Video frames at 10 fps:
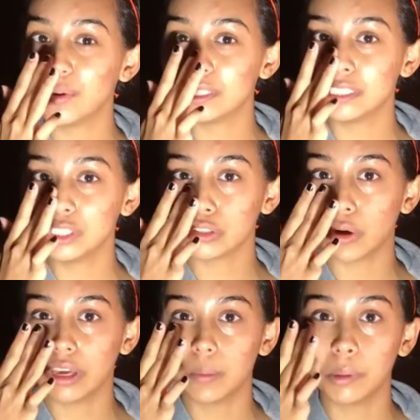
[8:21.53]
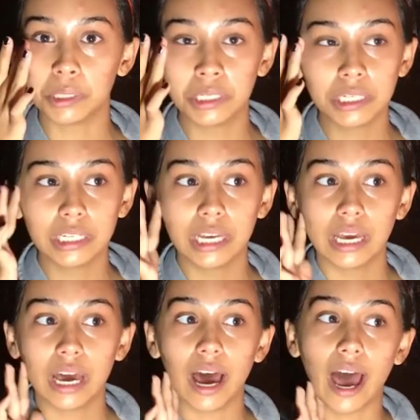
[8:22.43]
was enjoyable.
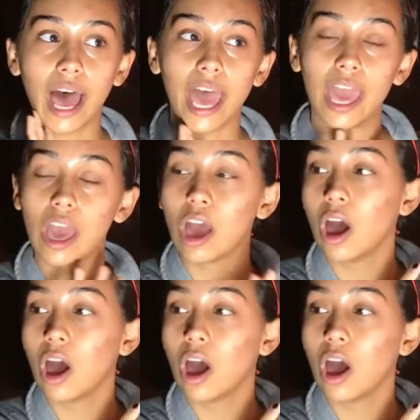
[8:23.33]
I